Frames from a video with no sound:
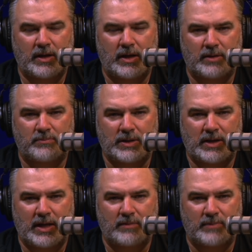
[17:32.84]
it
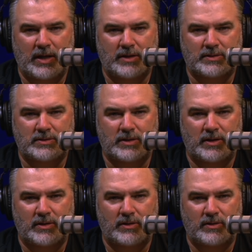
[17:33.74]
became that
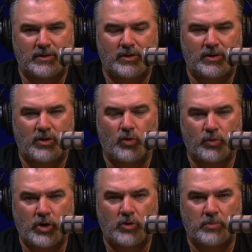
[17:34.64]
oh
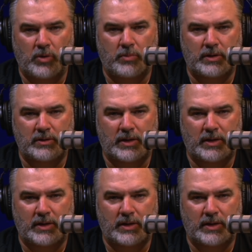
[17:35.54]
no moment.